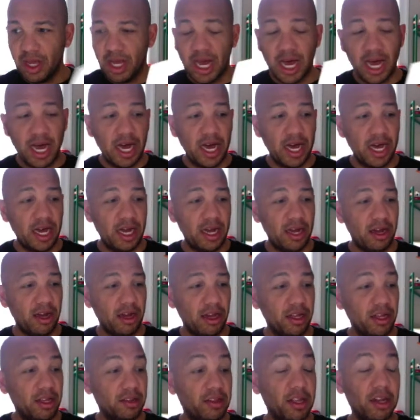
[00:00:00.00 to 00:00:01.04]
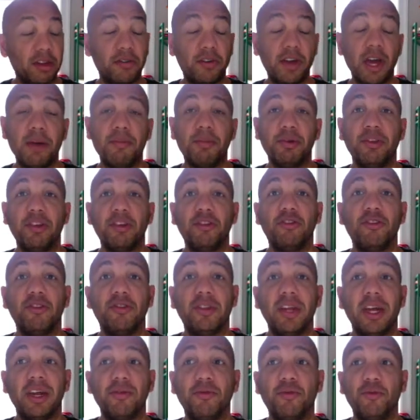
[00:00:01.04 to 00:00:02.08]
a set of compositions
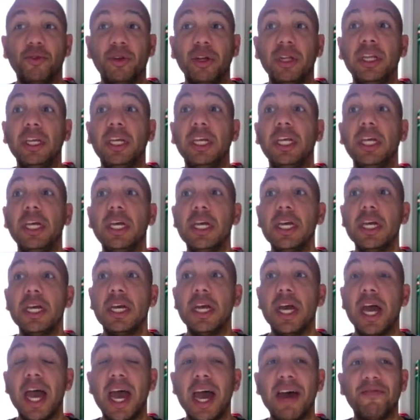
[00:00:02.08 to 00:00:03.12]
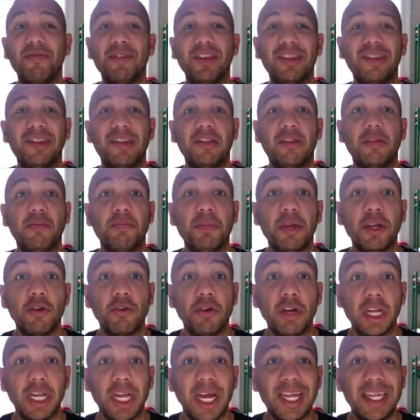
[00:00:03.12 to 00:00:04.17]
that really have the
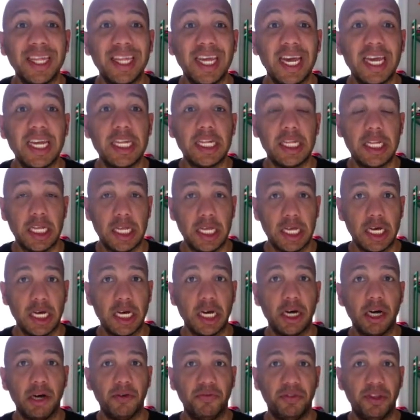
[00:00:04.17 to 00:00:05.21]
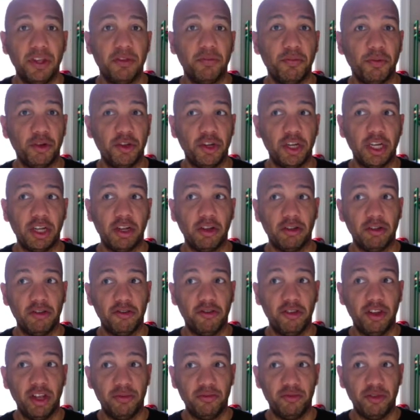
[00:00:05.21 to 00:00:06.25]
spirit and the idea of this particular
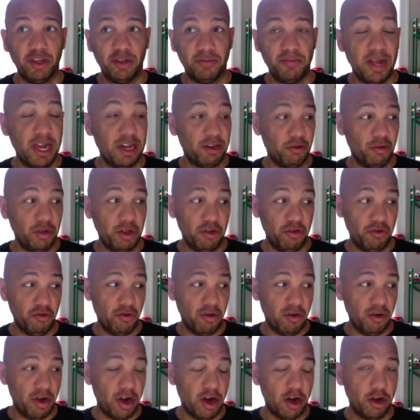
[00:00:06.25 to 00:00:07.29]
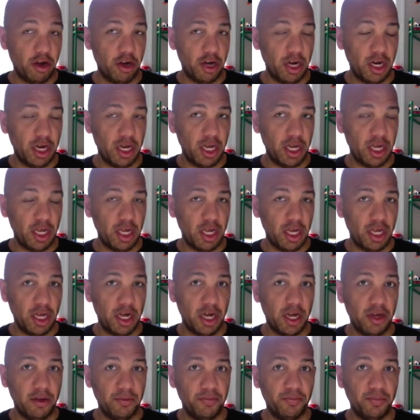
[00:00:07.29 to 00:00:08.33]
subject matter that you are
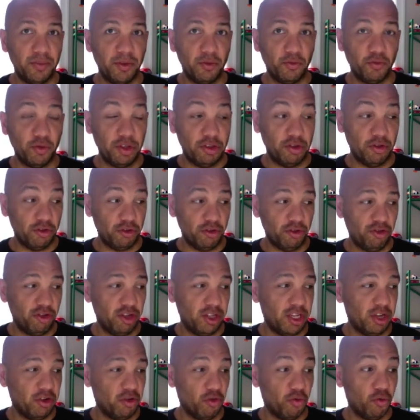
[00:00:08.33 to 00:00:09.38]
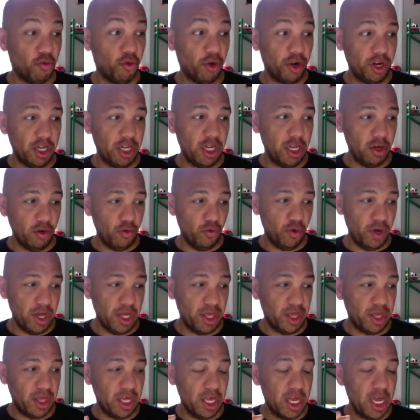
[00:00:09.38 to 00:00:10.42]
researching, that you're working
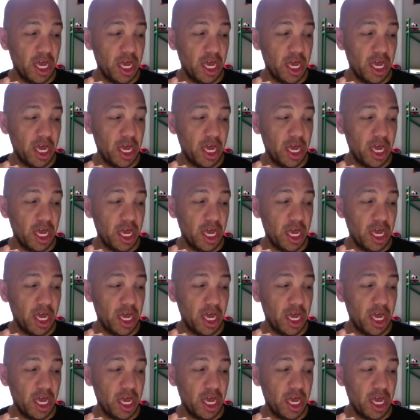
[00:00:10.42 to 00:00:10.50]
with.